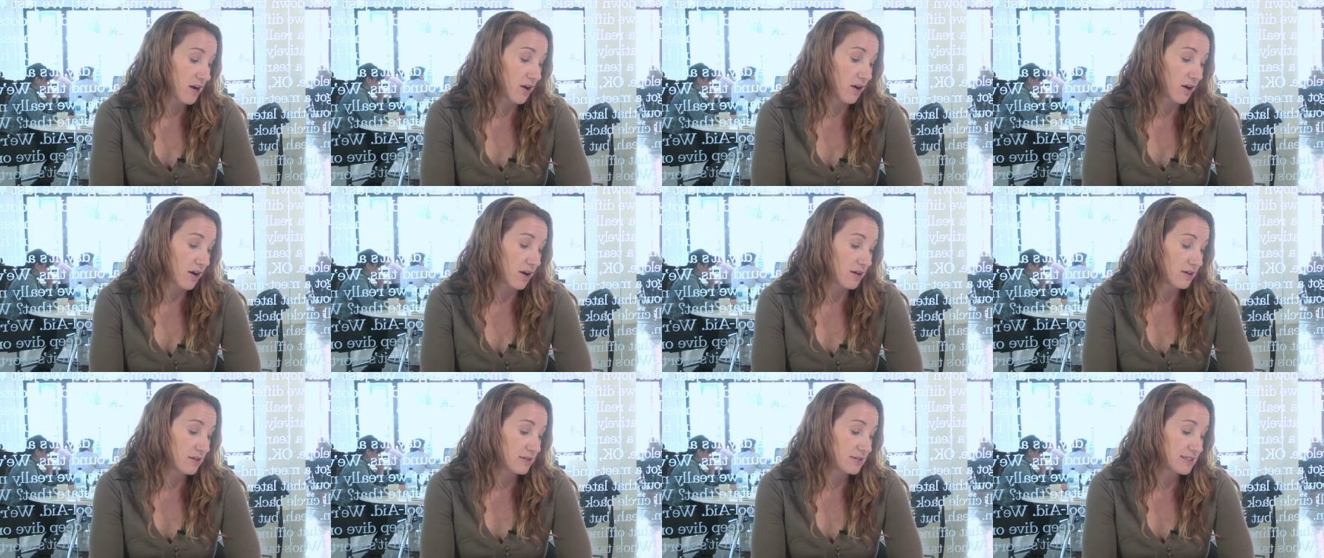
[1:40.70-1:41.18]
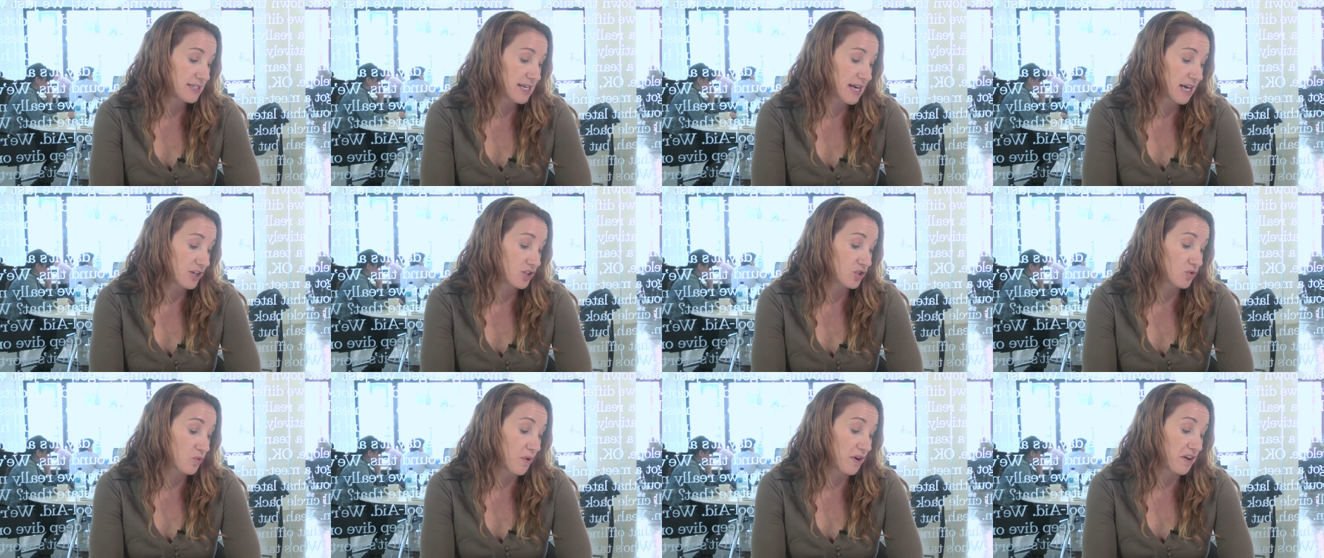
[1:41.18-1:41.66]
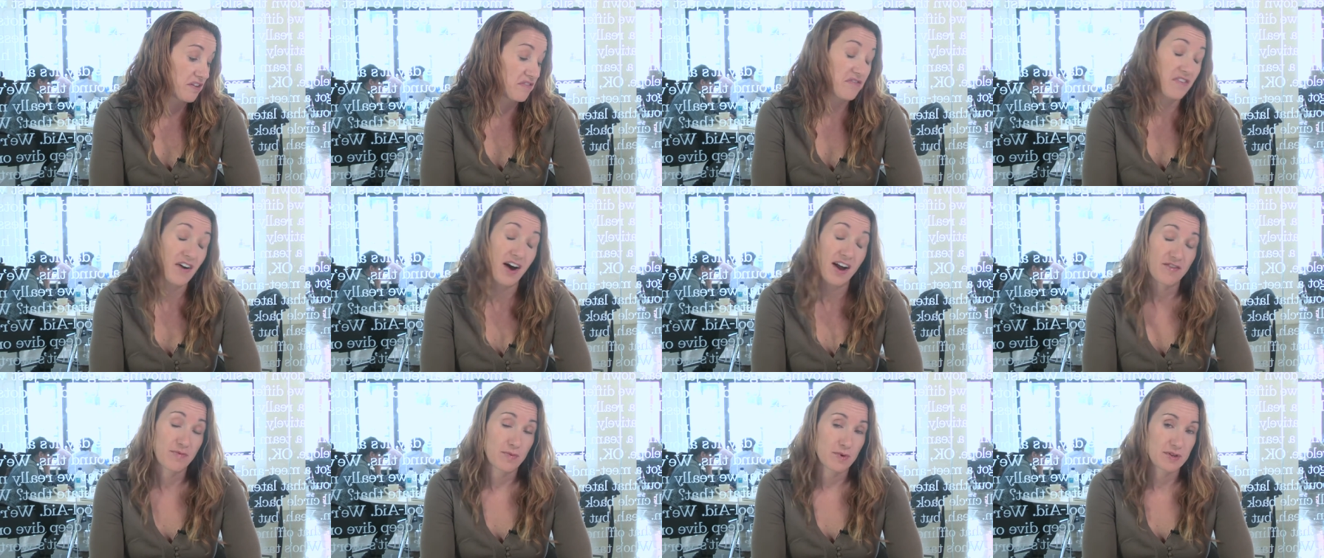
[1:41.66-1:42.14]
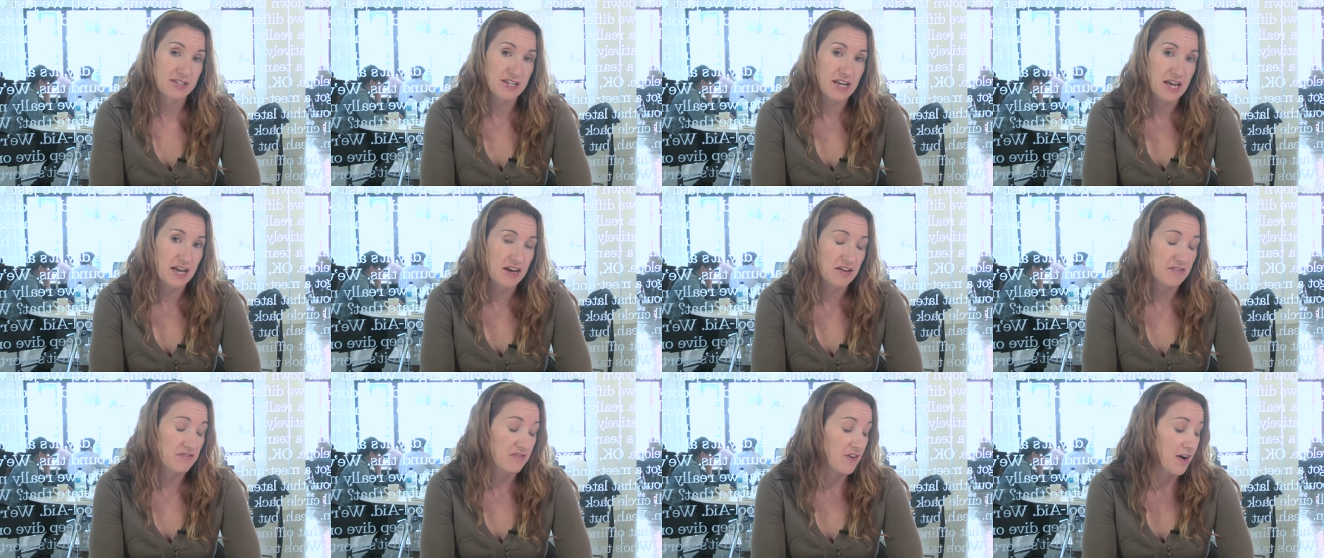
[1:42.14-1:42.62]
are uh, down 25%
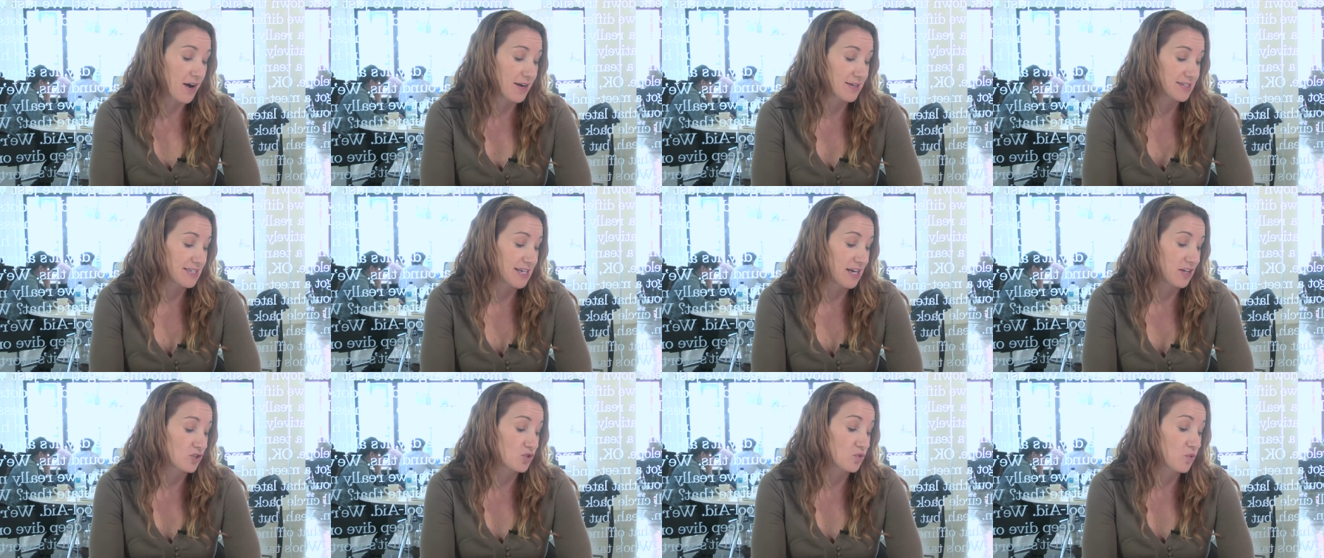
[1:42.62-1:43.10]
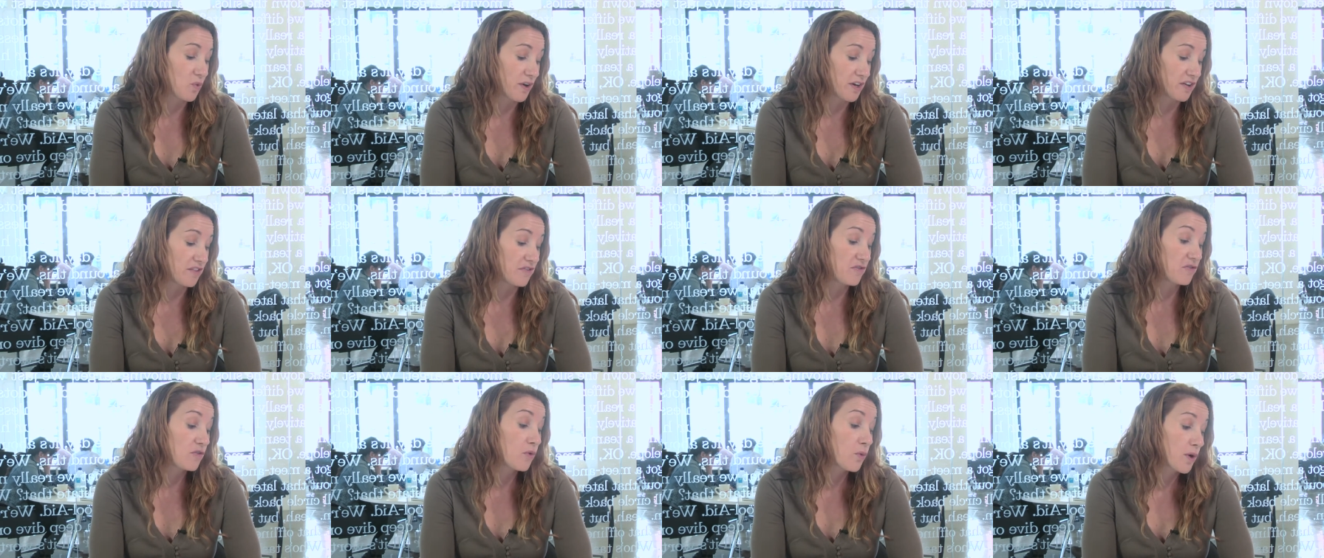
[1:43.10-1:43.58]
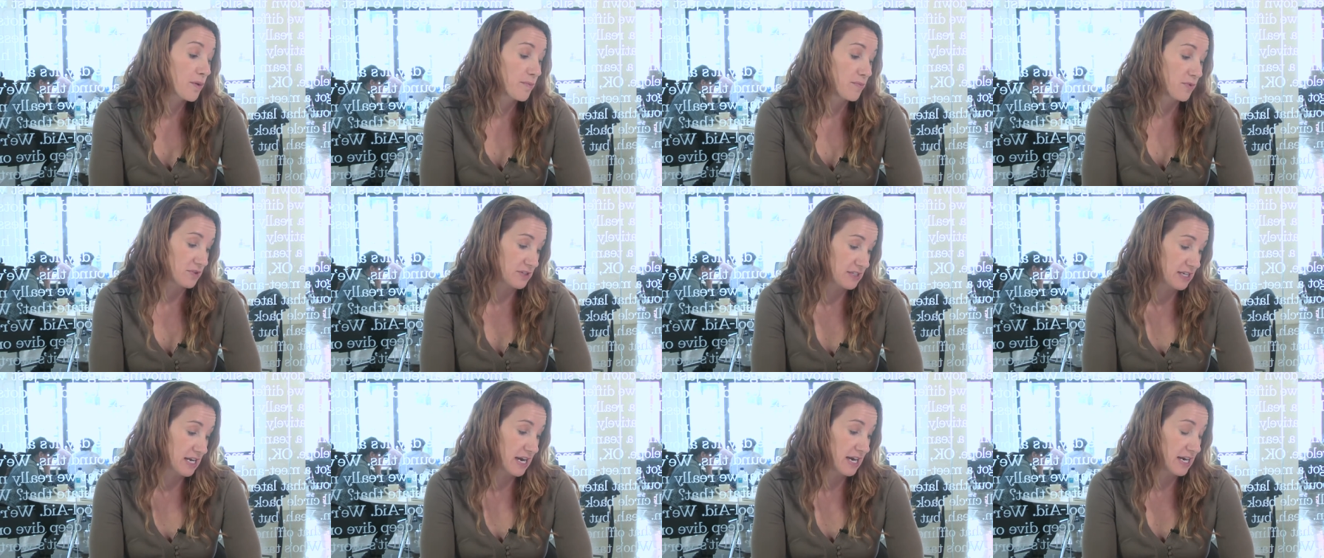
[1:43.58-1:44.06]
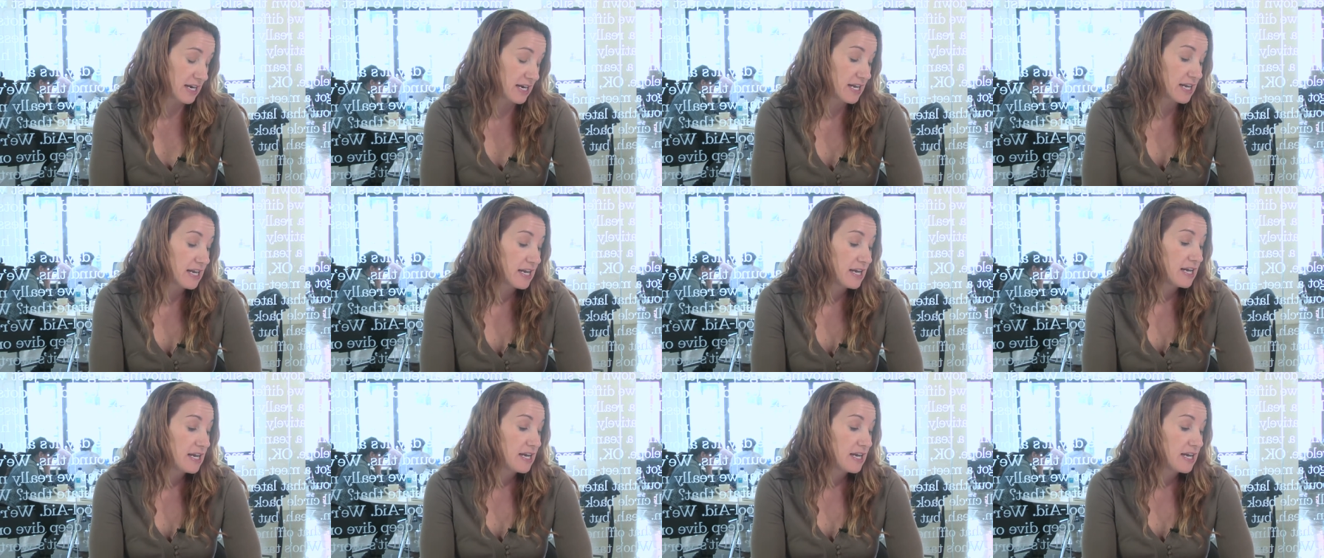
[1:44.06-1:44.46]
and Fox down 24%